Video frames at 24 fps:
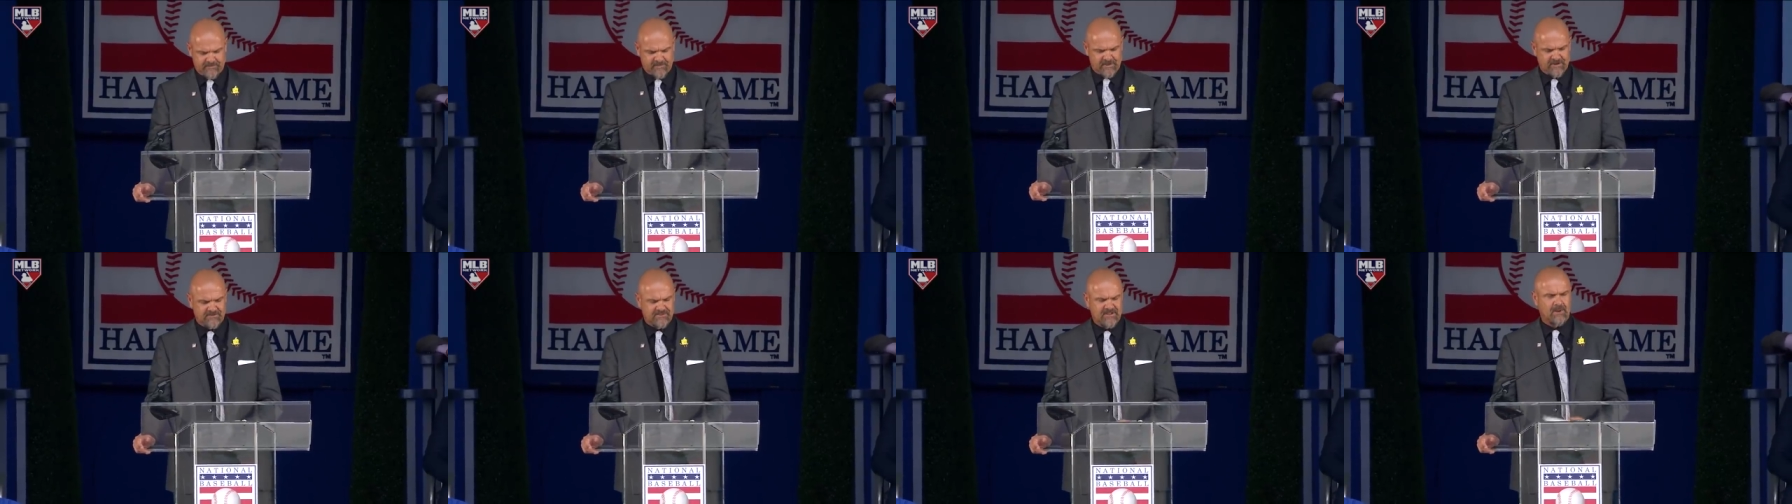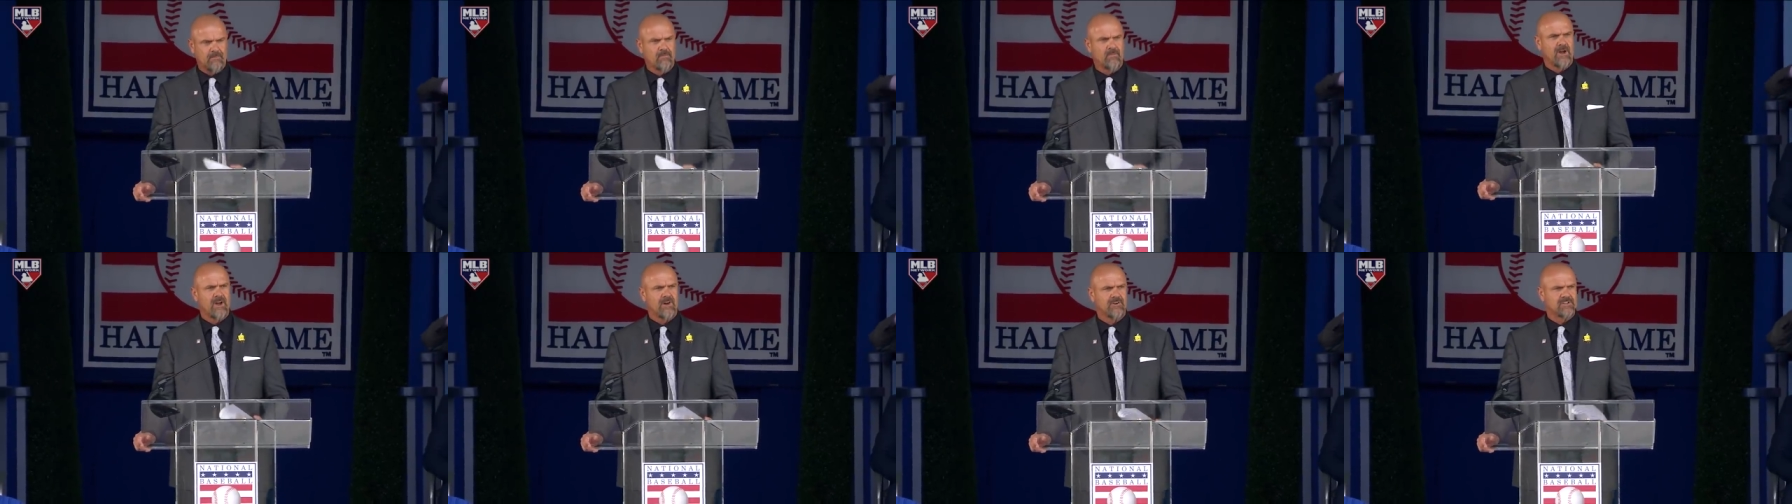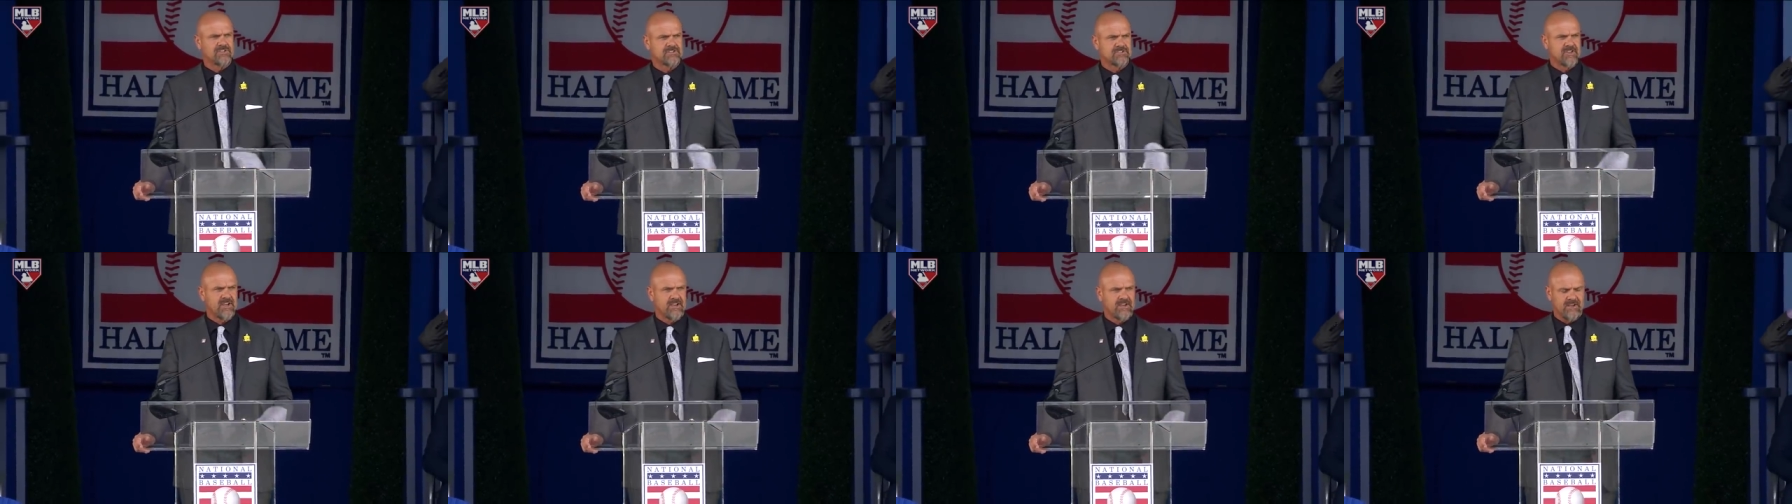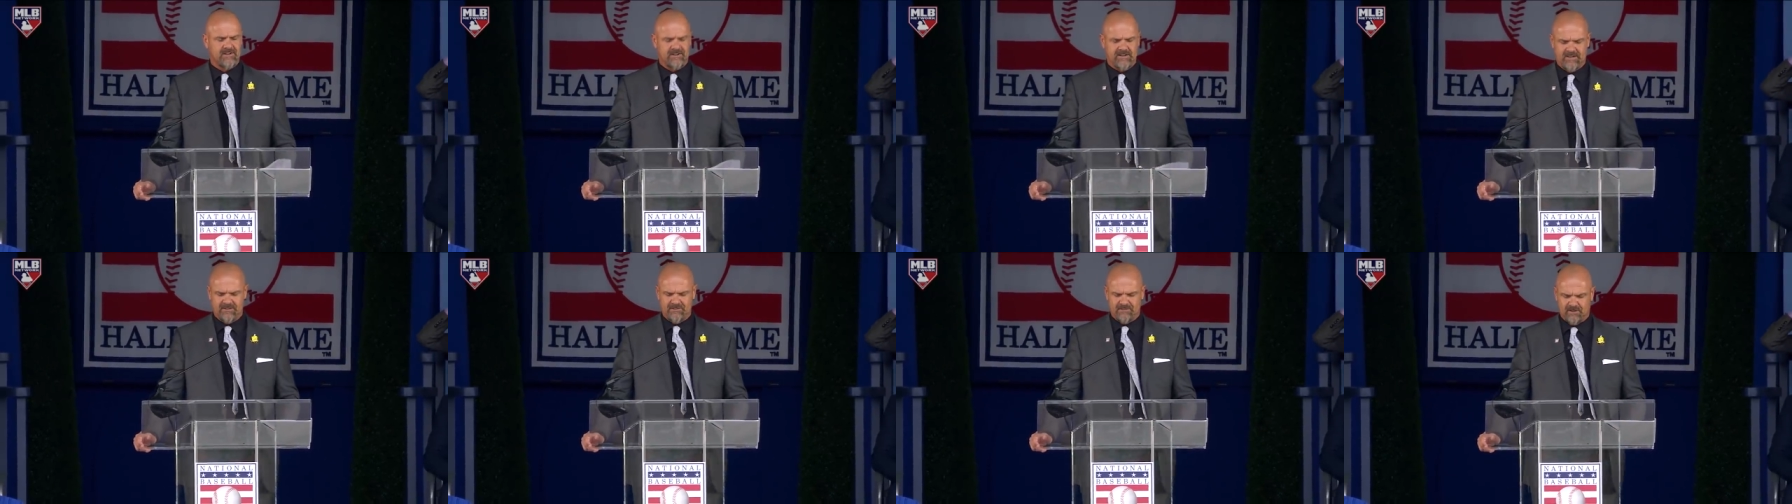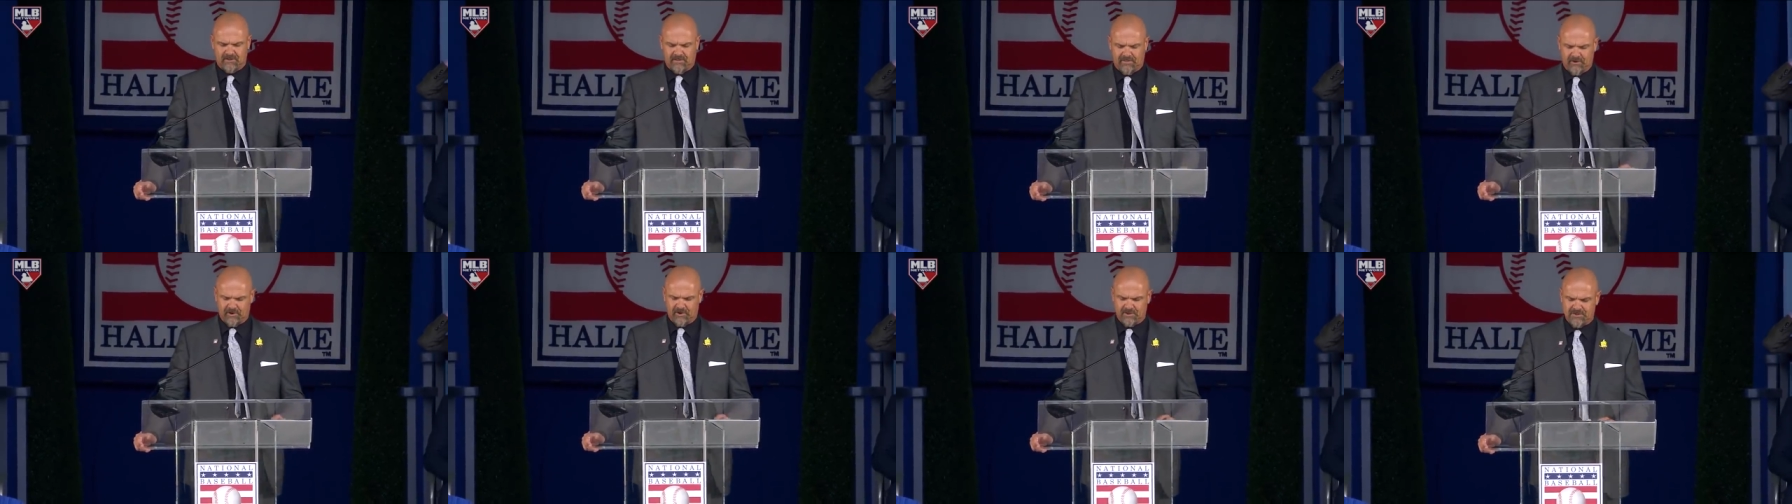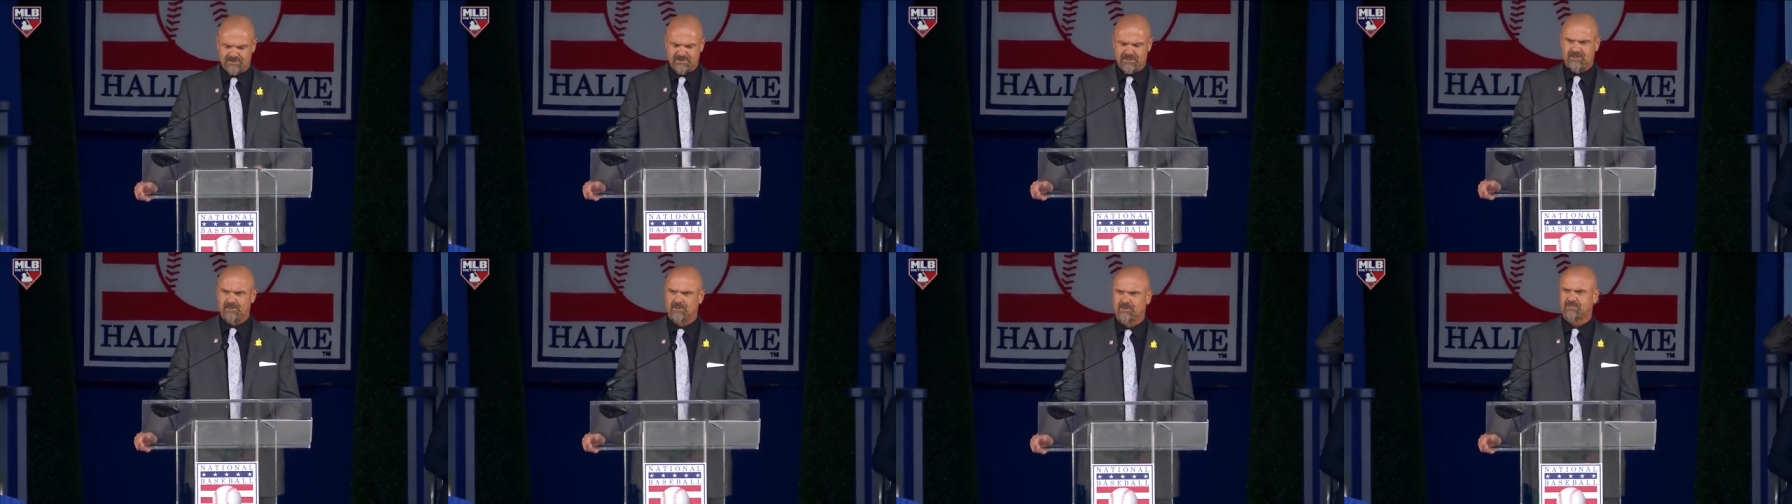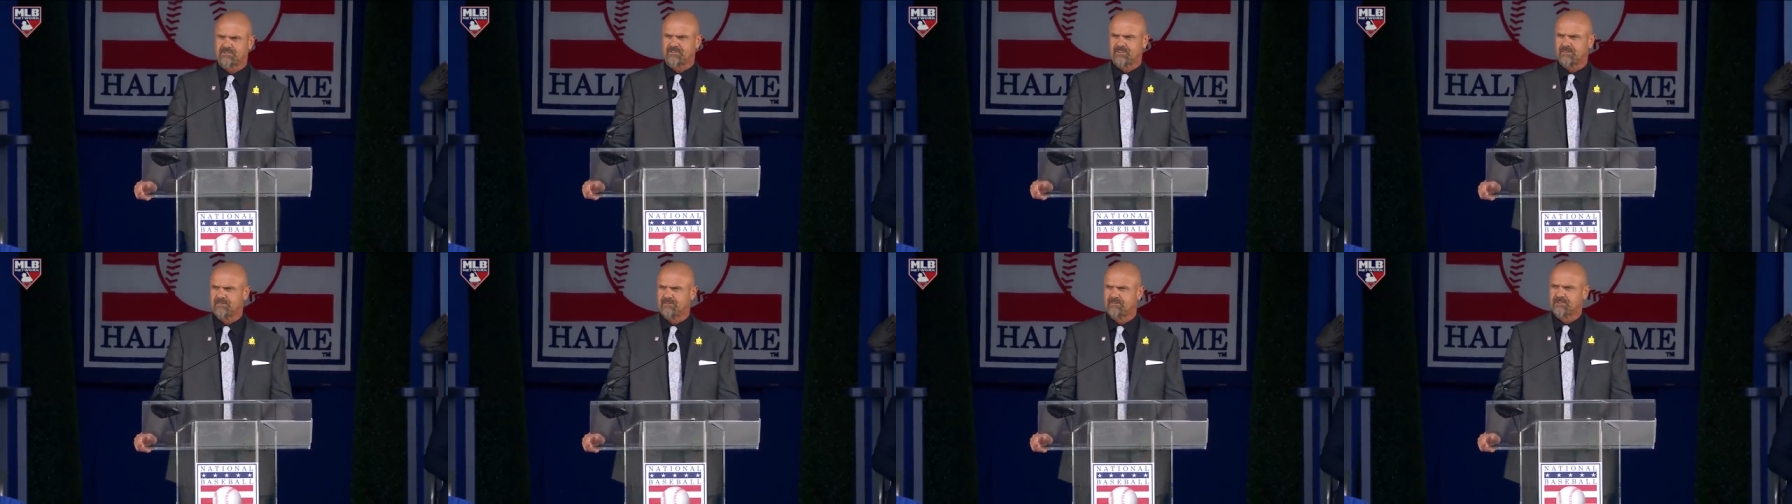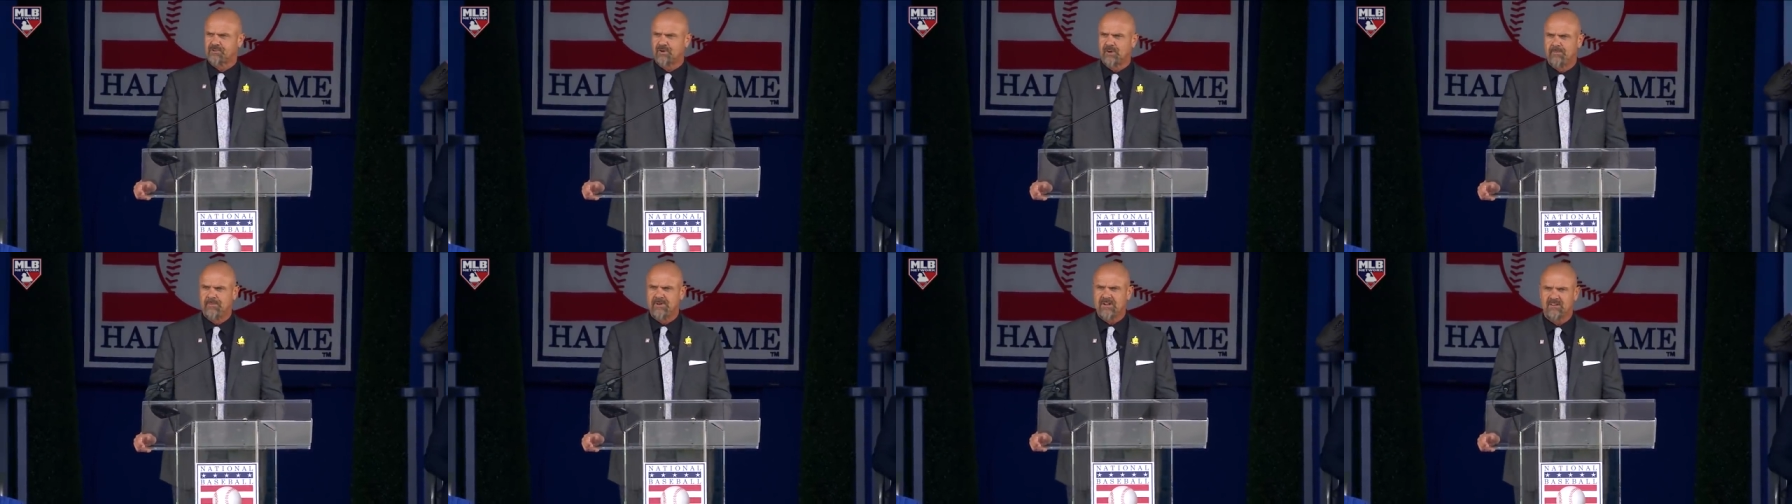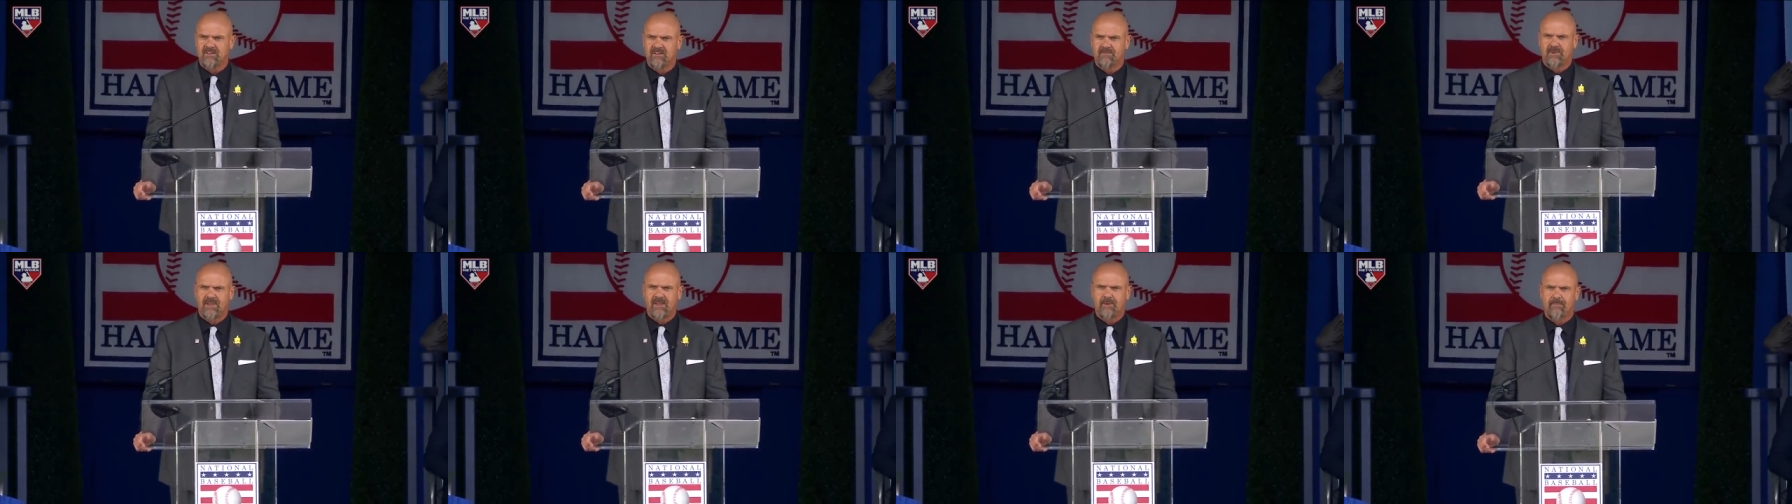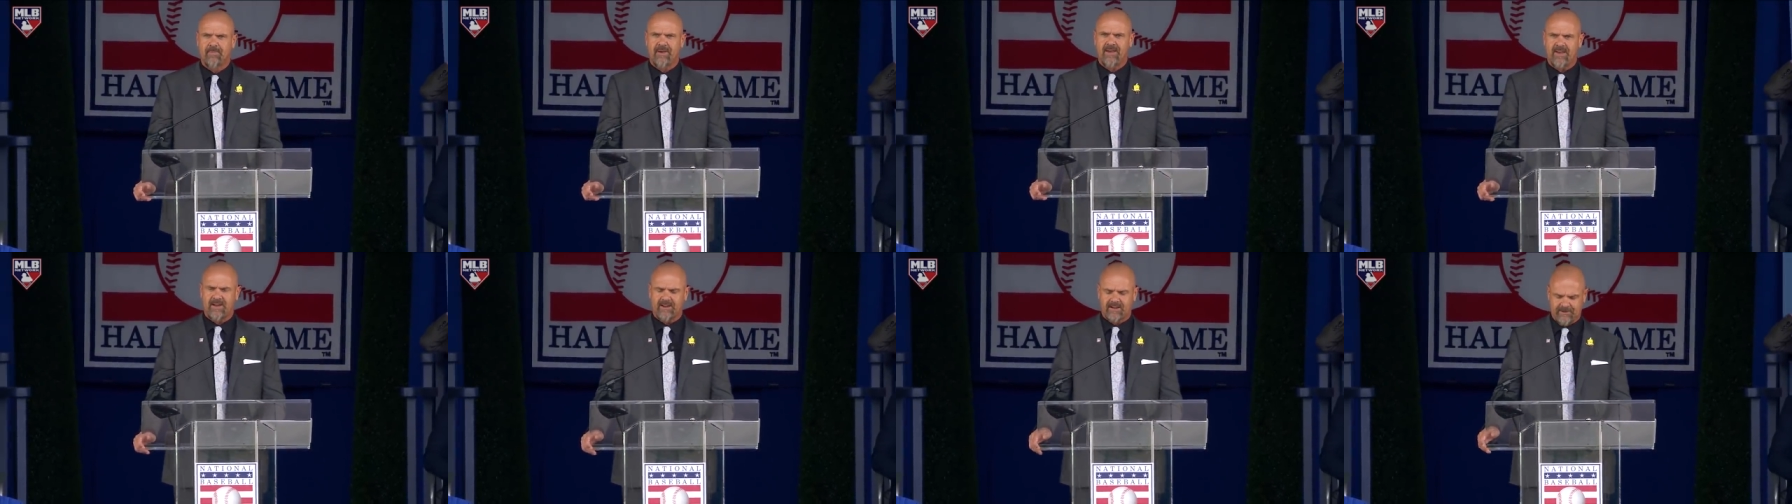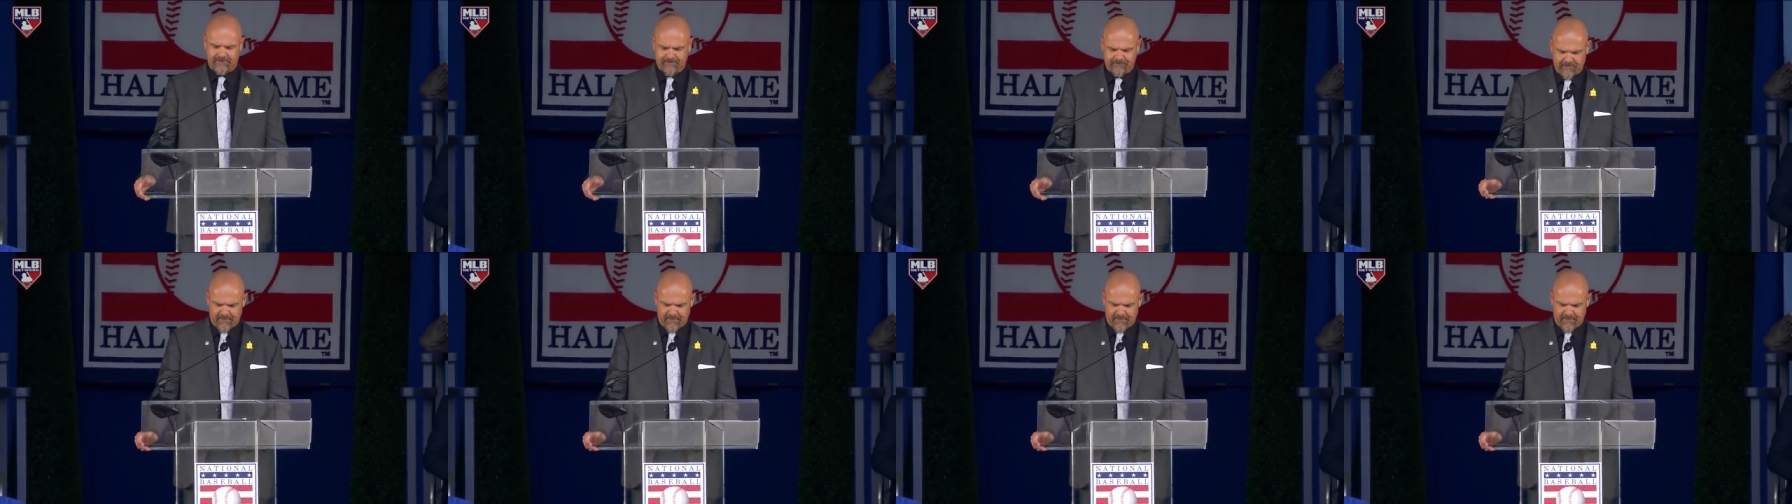And as I'm round in second, heading to third, Gino's screaming at me to get back.